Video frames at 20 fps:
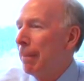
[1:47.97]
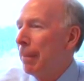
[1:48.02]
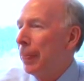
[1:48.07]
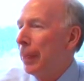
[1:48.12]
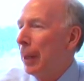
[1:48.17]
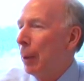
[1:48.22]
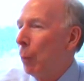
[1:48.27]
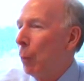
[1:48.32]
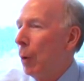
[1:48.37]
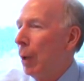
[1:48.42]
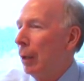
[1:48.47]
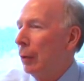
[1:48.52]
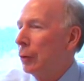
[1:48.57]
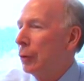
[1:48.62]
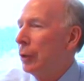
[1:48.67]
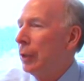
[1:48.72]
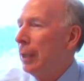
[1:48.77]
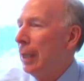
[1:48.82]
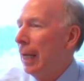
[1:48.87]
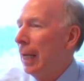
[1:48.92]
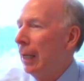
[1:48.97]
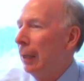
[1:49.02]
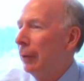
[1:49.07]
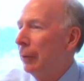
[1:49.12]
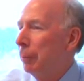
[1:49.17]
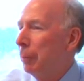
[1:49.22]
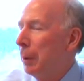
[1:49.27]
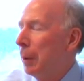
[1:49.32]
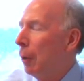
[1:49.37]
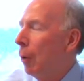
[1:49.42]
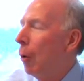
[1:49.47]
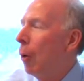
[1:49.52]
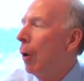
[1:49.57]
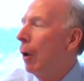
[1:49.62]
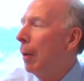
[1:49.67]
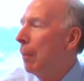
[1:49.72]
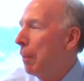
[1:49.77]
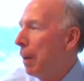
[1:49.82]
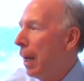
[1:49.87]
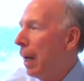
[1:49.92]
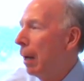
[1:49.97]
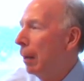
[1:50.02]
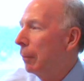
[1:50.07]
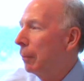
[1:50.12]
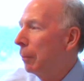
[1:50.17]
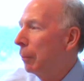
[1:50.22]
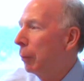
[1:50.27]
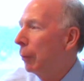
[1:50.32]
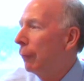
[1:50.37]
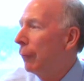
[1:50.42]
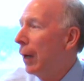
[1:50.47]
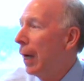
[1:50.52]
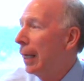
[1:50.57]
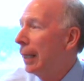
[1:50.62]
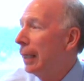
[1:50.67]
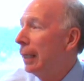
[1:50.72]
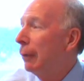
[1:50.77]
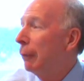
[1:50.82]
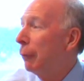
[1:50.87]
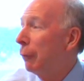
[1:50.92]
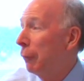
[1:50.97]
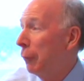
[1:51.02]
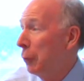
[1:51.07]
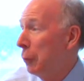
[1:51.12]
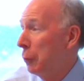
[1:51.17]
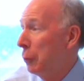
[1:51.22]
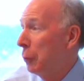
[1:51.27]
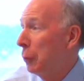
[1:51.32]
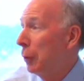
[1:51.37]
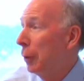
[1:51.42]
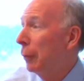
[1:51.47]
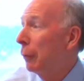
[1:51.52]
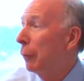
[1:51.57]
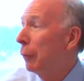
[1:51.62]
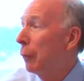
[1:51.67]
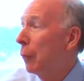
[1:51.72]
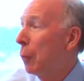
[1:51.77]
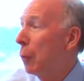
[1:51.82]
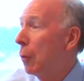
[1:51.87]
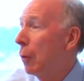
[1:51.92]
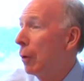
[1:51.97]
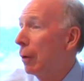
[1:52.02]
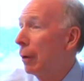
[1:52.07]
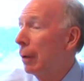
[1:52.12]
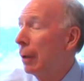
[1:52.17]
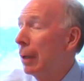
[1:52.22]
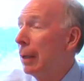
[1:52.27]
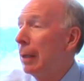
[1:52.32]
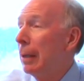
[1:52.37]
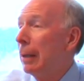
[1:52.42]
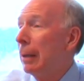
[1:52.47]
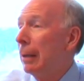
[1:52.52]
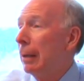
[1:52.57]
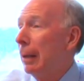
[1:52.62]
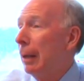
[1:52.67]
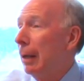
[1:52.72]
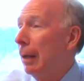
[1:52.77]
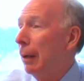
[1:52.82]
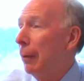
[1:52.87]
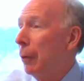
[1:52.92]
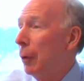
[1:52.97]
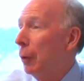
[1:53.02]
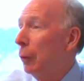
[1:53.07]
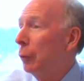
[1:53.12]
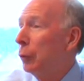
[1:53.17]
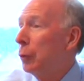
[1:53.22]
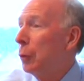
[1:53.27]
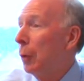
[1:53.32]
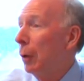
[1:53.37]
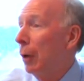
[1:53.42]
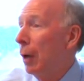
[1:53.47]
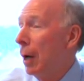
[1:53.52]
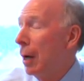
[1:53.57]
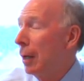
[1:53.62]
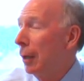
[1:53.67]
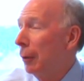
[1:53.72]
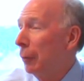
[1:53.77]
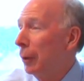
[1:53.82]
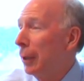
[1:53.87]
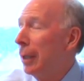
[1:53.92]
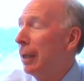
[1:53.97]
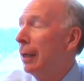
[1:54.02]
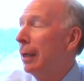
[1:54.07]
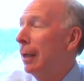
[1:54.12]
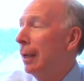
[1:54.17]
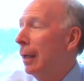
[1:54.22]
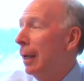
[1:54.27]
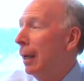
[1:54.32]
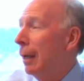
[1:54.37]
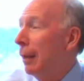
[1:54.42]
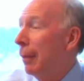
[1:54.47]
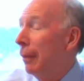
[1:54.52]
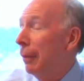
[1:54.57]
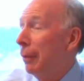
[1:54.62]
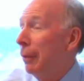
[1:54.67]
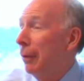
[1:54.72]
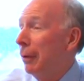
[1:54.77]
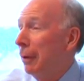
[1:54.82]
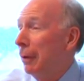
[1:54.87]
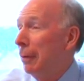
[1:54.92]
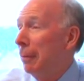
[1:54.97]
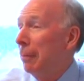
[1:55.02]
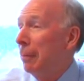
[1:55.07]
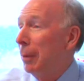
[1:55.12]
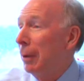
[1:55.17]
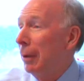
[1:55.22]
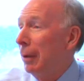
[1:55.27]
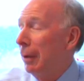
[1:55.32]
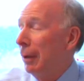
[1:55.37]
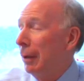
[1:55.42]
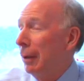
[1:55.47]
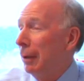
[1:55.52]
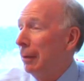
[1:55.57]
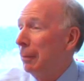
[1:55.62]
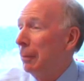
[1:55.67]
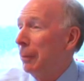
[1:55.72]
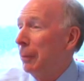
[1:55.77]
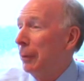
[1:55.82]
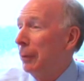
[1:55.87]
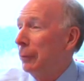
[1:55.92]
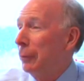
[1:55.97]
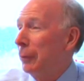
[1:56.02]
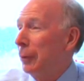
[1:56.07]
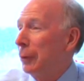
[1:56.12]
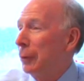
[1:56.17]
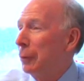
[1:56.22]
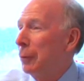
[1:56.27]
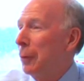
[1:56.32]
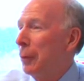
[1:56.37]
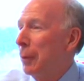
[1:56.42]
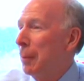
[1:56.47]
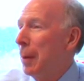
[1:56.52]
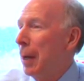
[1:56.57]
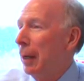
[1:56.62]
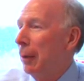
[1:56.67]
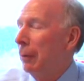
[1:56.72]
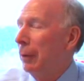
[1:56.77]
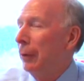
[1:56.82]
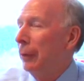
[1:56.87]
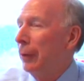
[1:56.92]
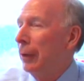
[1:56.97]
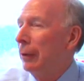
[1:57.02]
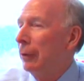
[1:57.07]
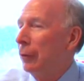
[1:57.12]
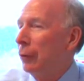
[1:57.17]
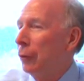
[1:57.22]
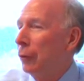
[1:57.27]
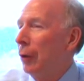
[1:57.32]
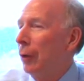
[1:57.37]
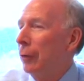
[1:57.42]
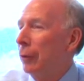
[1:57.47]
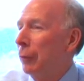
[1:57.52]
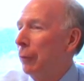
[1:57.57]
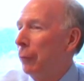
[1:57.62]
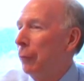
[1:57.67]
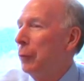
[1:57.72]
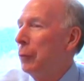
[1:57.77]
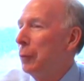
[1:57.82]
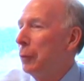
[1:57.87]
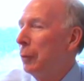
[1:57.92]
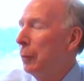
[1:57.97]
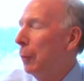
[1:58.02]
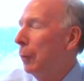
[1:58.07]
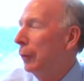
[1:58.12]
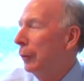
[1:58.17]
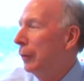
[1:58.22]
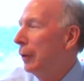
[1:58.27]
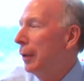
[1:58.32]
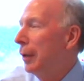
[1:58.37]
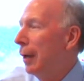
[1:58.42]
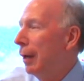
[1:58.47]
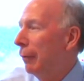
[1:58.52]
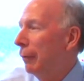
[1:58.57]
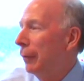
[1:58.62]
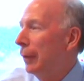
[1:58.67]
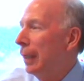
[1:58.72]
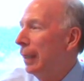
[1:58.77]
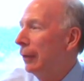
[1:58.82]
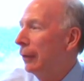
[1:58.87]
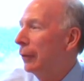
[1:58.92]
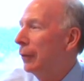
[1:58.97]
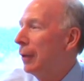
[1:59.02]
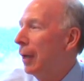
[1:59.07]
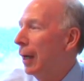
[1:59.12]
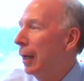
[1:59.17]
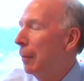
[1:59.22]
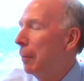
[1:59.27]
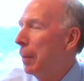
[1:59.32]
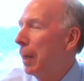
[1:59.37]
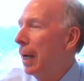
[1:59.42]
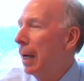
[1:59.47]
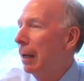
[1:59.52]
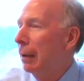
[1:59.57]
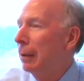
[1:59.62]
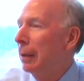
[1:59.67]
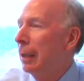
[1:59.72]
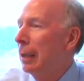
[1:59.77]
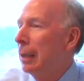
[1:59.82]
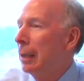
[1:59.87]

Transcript: that while she has been all about providing food for uh, those who are hungry, the, uh, the, the truth of the matter is just food wasn't enough. It's not about